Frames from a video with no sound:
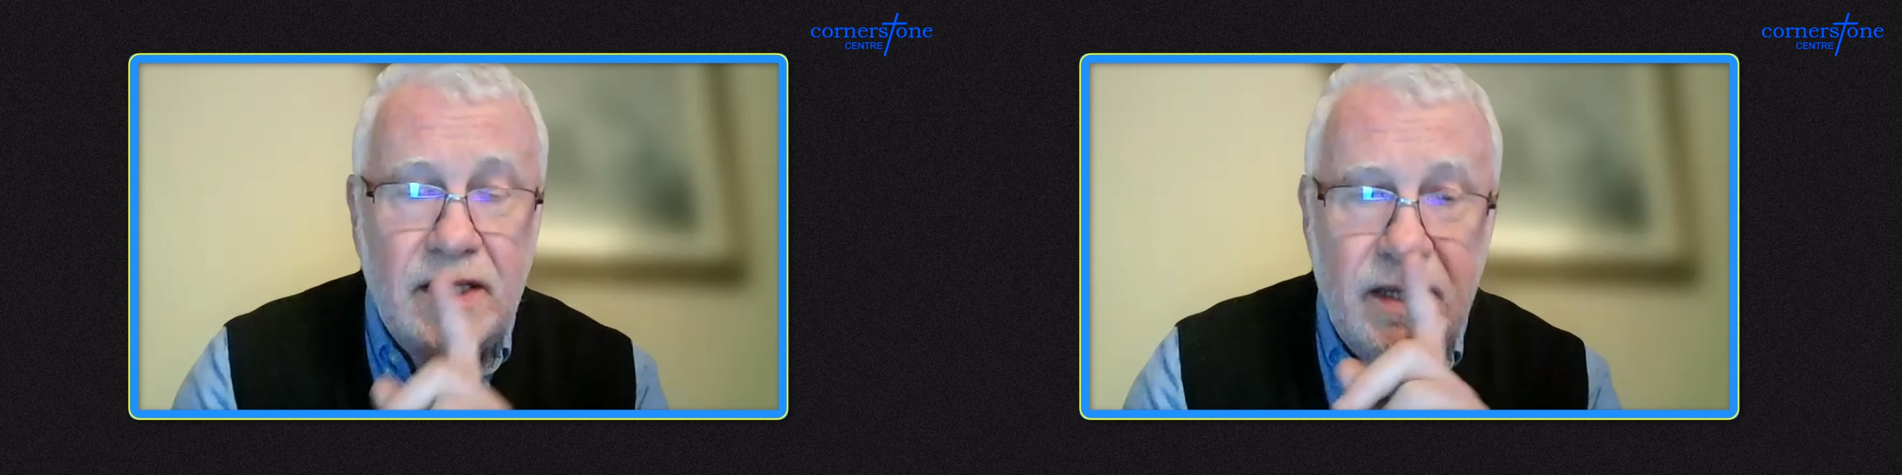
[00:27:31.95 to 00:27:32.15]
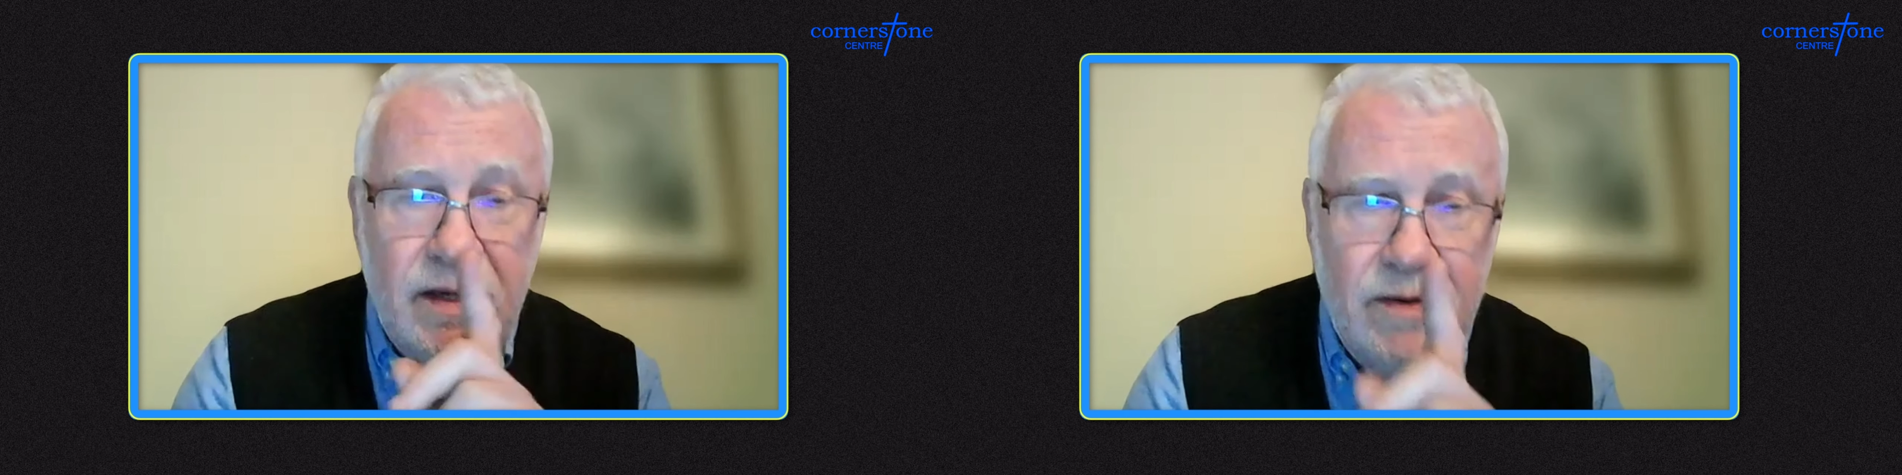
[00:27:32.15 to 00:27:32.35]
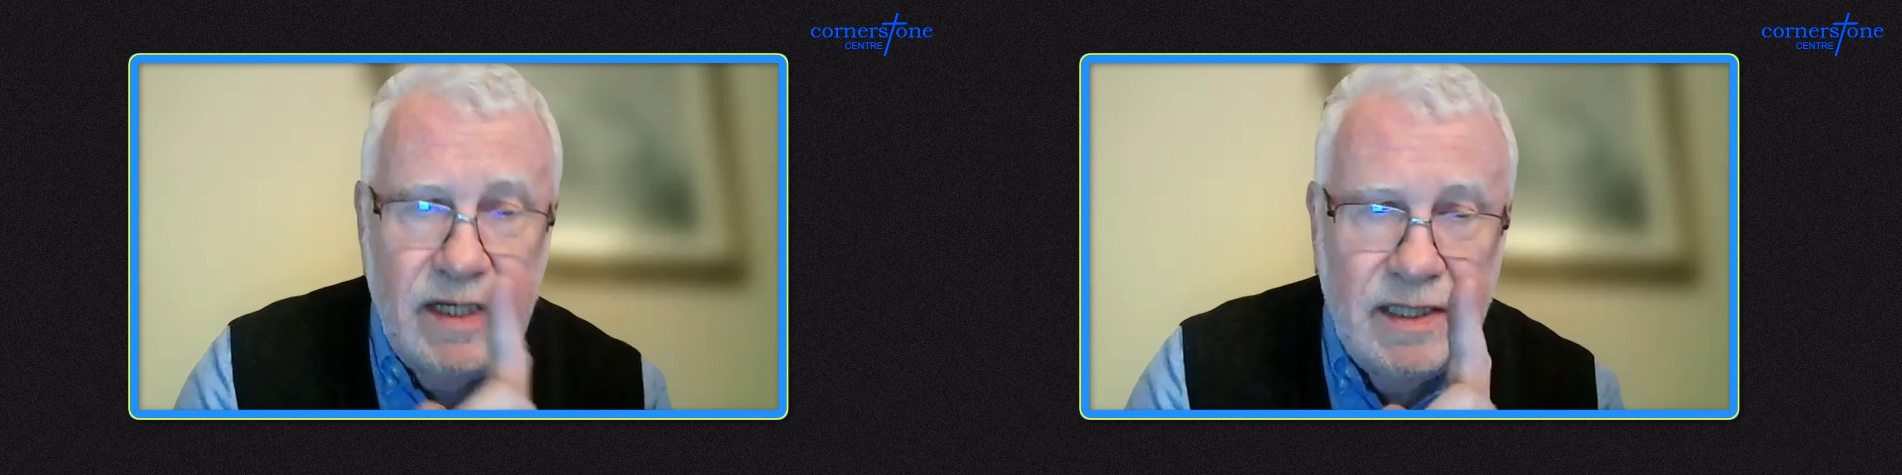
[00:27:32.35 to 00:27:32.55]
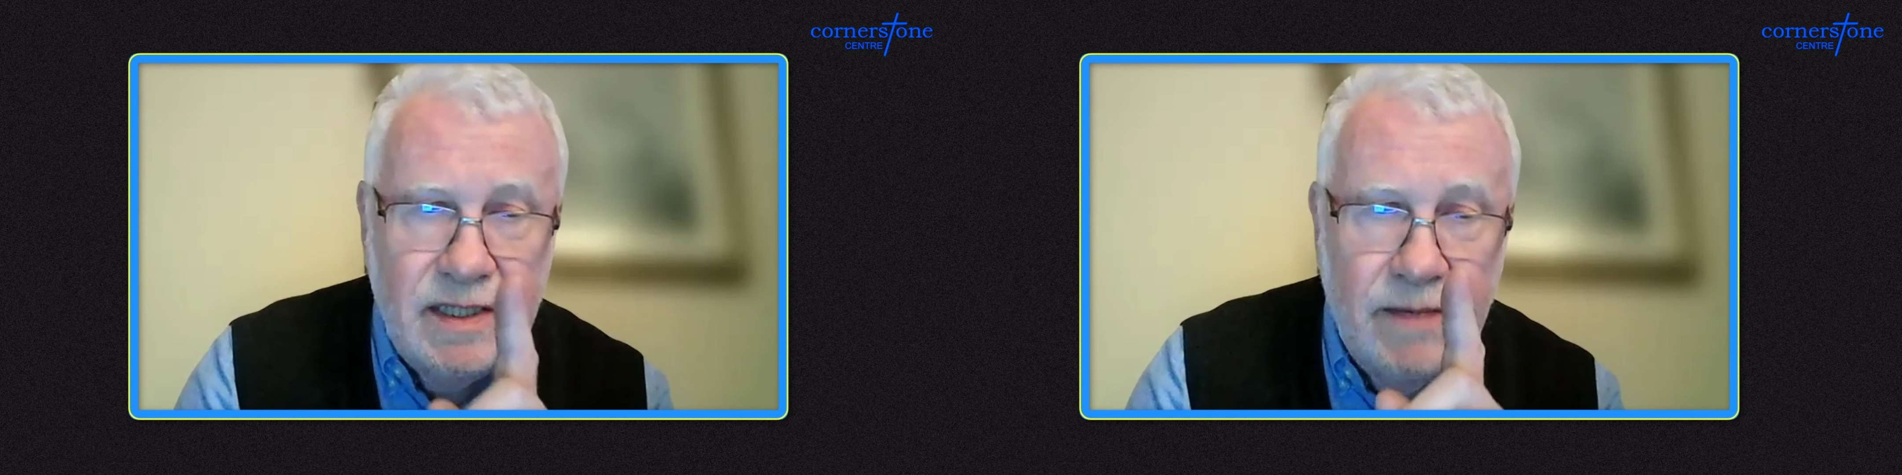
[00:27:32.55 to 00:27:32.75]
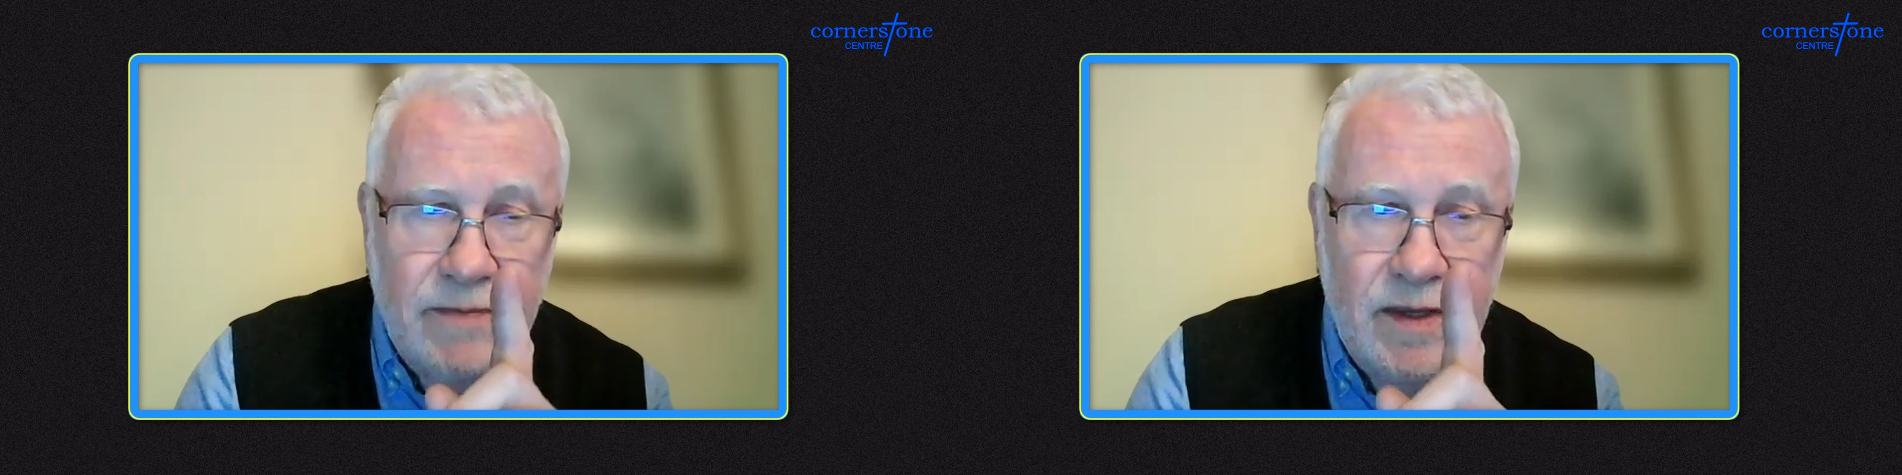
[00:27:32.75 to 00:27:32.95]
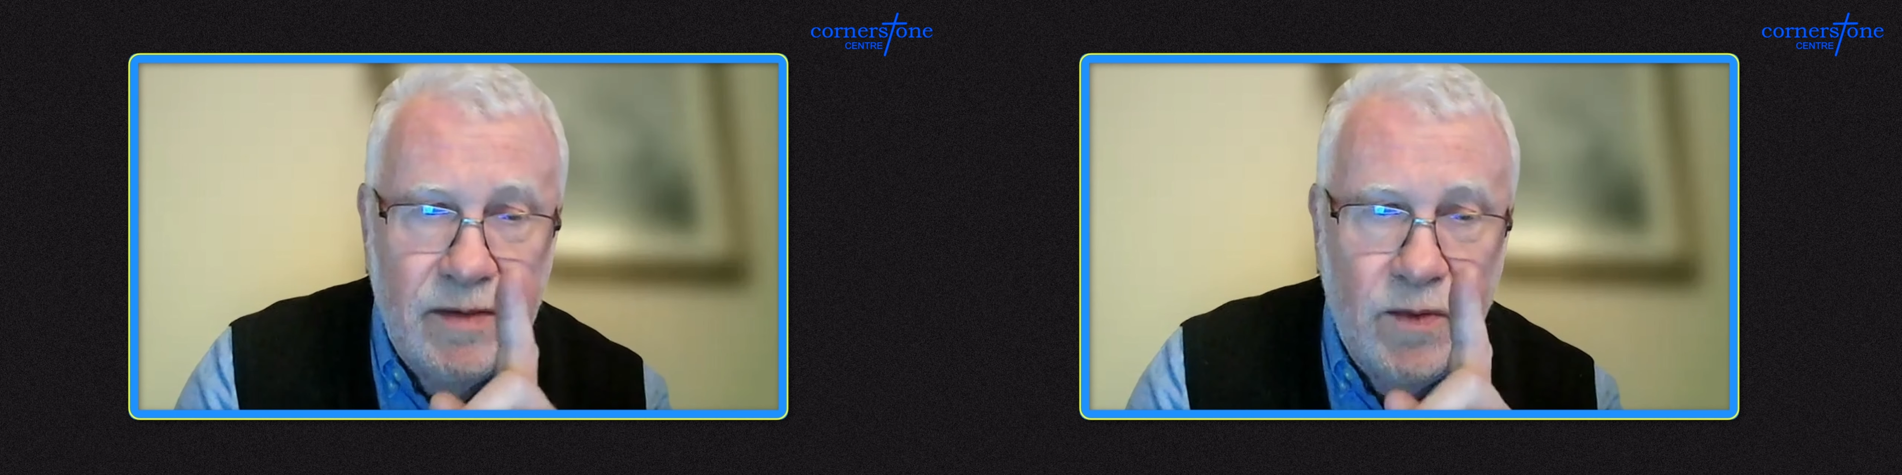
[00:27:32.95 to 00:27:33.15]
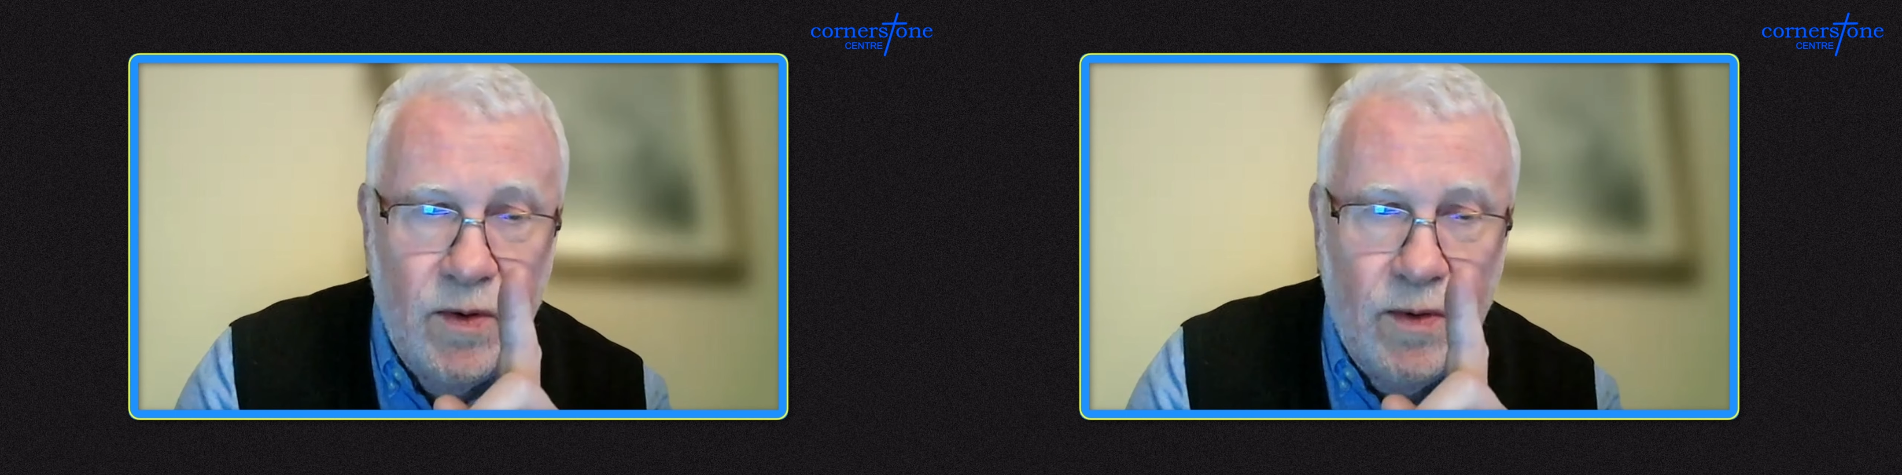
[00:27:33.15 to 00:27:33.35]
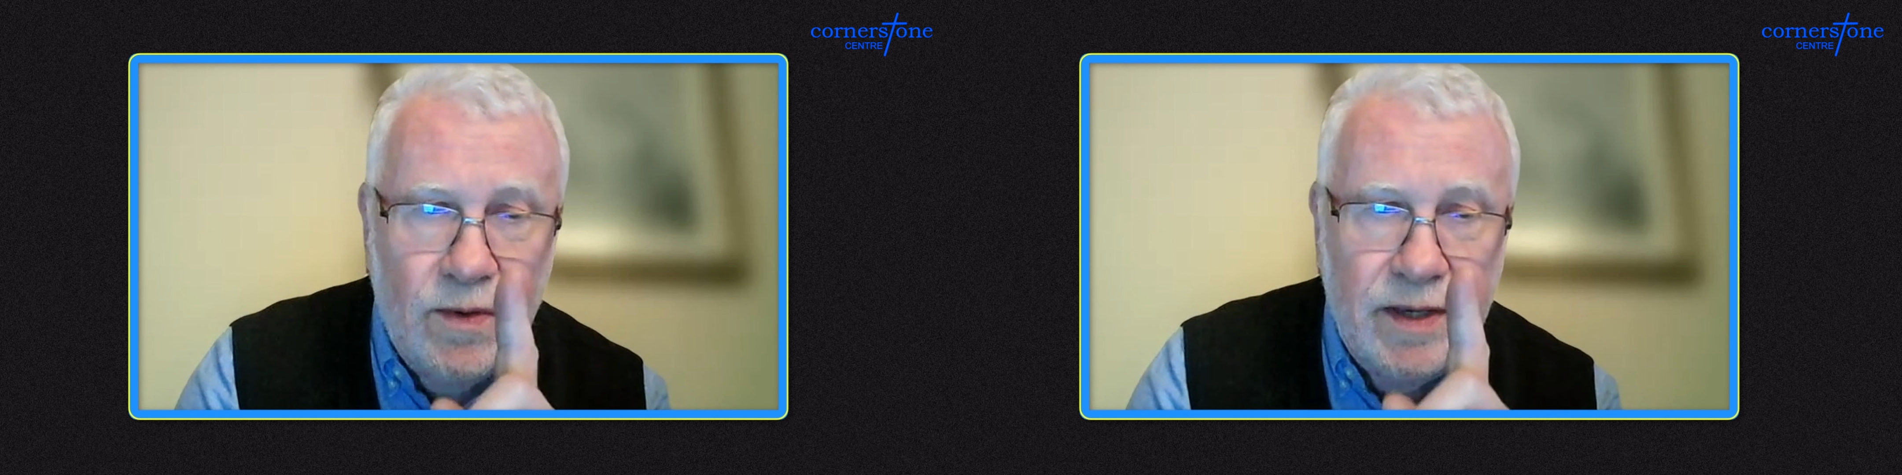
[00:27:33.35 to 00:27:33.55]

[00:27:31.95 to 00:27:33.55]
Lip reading: There is something more